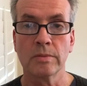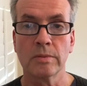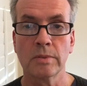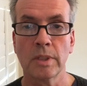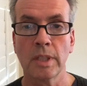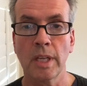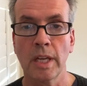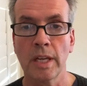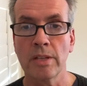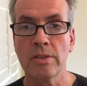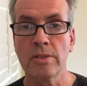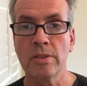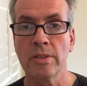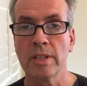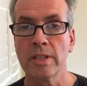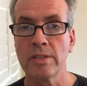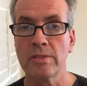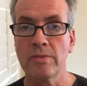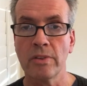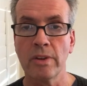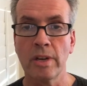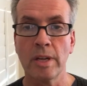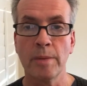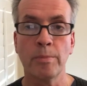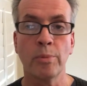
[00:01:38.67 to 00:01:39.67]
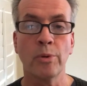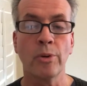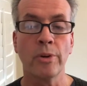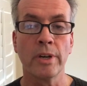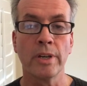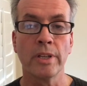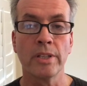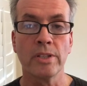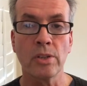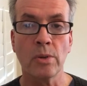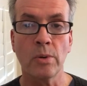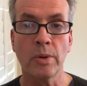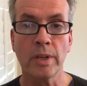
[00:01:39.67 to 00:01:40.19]
Okay, so that's very
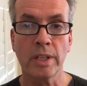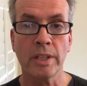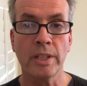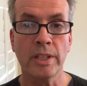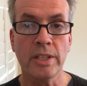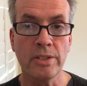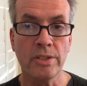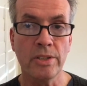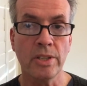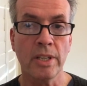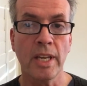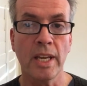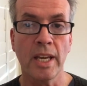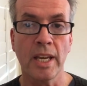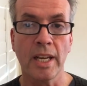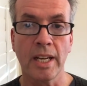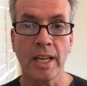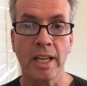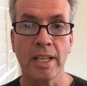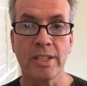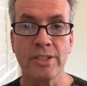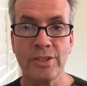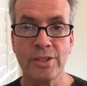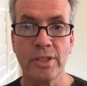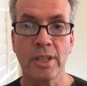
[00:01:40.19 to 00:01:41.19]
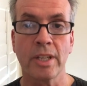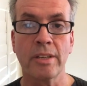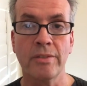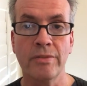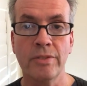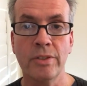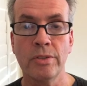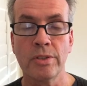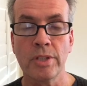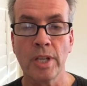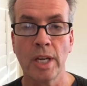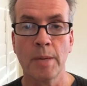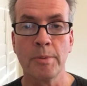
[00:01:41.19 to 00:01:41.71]
important as quickly as you can. I got stuck a
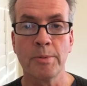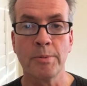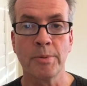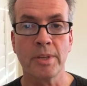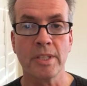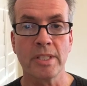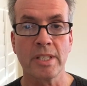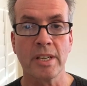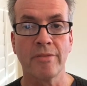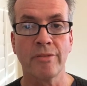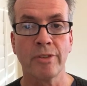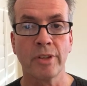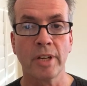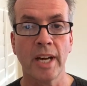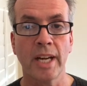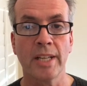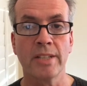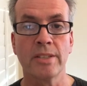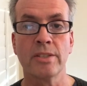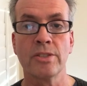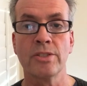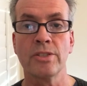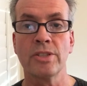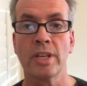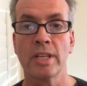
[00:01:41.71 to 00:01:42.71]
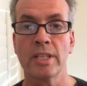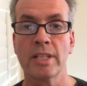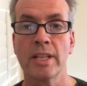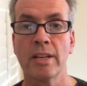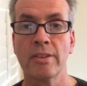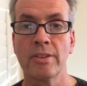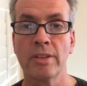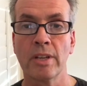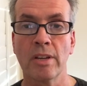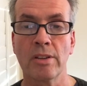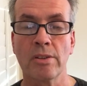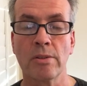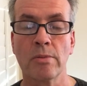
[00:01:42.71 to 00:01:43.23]
few times because I forgot to shut
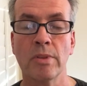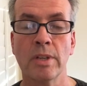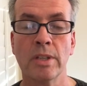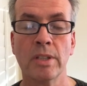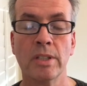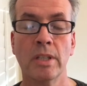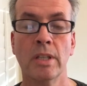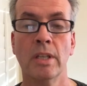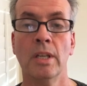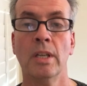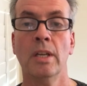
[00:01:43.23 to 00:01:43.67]
down the other one.